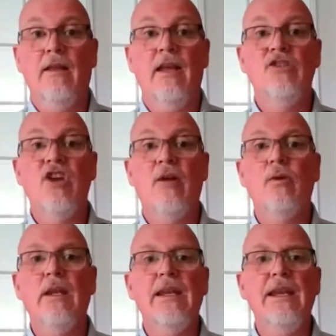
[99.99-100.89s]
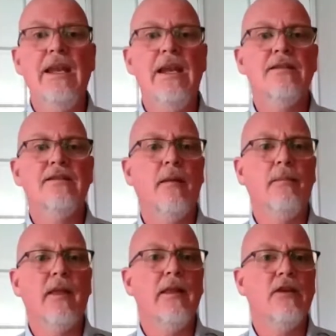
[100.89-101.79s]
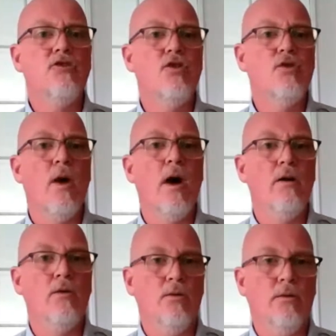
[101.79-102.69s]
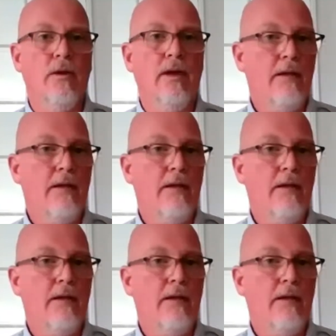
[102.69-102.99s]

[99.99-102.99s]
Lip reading: They generally need something that you own.